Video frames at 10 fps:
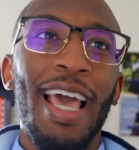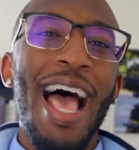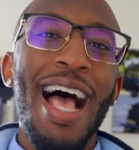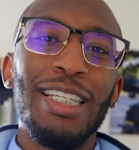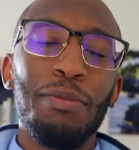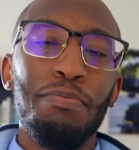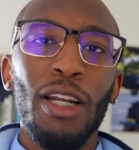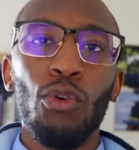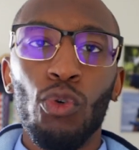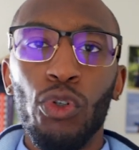It has
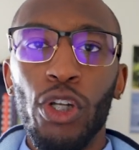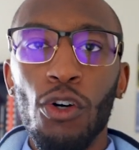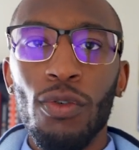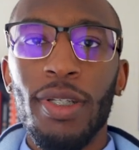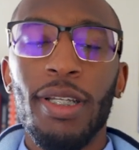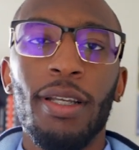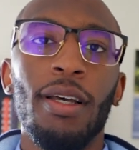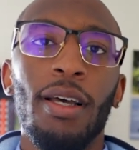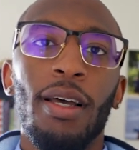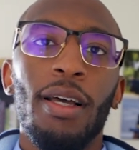mineral notes,
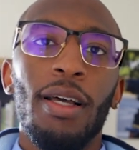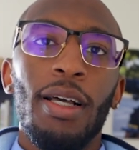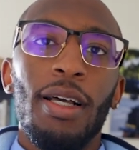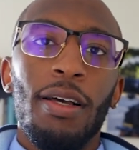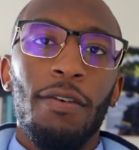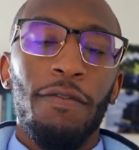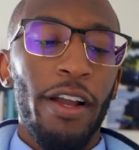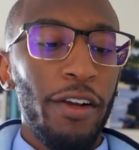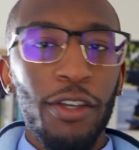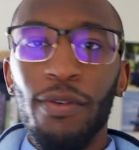
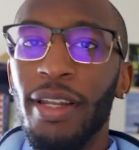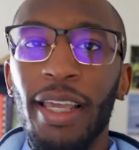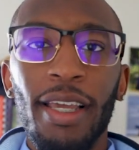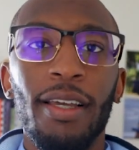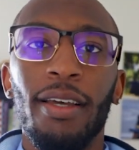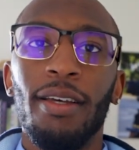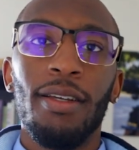very unique.